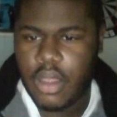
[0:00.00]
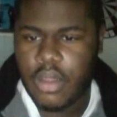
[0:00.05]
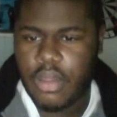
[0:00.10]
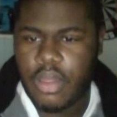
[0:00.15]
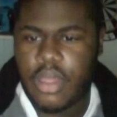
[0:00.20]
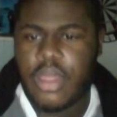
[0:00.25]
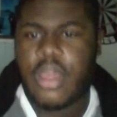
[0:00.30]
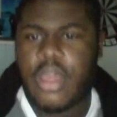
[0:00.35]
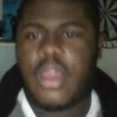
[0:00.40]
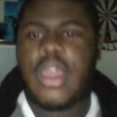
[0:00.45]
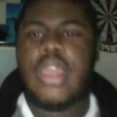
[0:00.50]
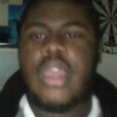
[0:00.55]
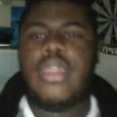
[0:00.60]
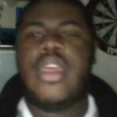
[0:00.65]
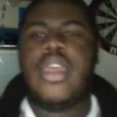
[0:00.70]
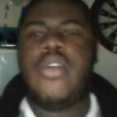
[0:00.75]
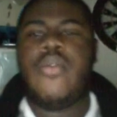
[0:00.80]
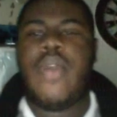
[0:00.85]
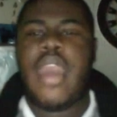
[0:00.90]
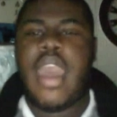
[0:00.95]

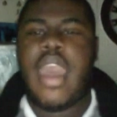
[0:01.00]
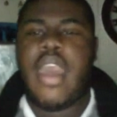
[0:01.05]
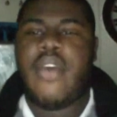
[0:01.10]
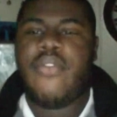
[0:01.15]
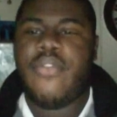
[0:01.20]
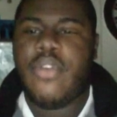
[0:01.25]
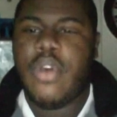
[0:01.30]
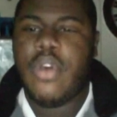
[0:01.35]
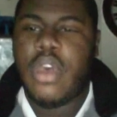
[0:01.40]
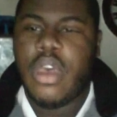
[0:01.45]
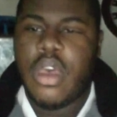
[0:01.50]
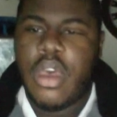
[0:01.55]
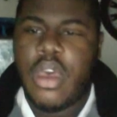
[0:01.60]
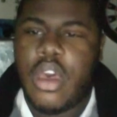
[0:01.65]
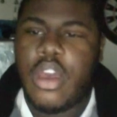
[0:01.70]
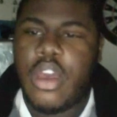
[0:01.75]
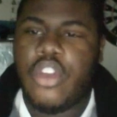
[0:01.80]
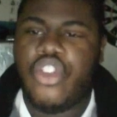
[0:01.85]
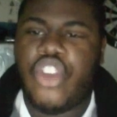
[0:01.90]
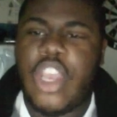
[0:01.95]
you have
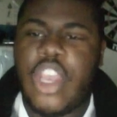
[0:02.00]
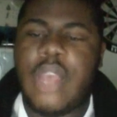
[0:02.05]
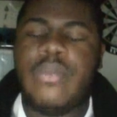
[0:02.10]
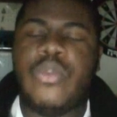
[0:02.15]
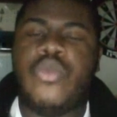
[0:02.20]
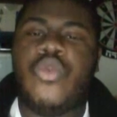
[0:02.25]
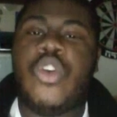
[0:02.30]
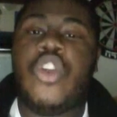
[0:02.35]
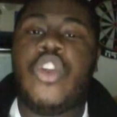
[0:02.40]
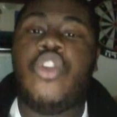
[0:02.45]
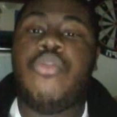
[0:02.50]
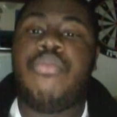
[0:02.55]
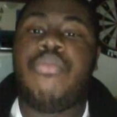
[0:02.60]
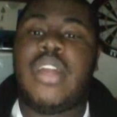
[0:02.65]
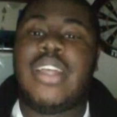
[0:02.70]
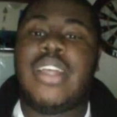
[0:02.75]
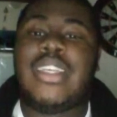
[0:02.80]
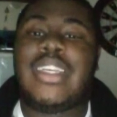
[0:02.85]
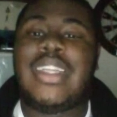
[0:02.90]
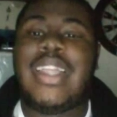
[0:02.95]
James Redhoo
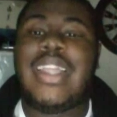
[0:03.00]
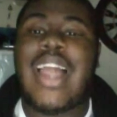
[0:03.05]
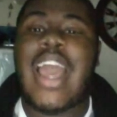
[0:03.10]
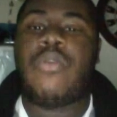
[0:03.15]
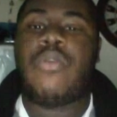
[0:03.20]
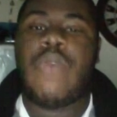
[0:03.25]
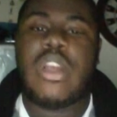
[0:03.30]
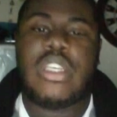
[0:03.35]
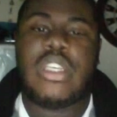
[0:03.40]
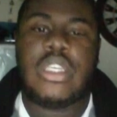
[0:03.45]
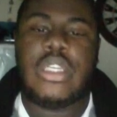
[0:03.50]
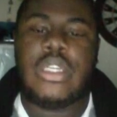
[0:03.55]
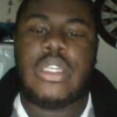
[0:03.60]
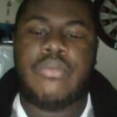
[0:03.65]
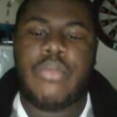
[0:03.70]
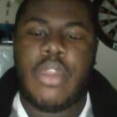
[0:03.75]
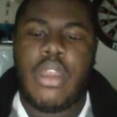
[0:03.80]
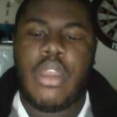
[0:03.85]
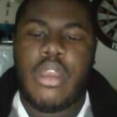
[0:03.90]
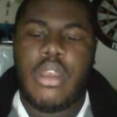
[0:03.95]
plays Clyde
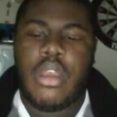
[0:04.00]
Weston.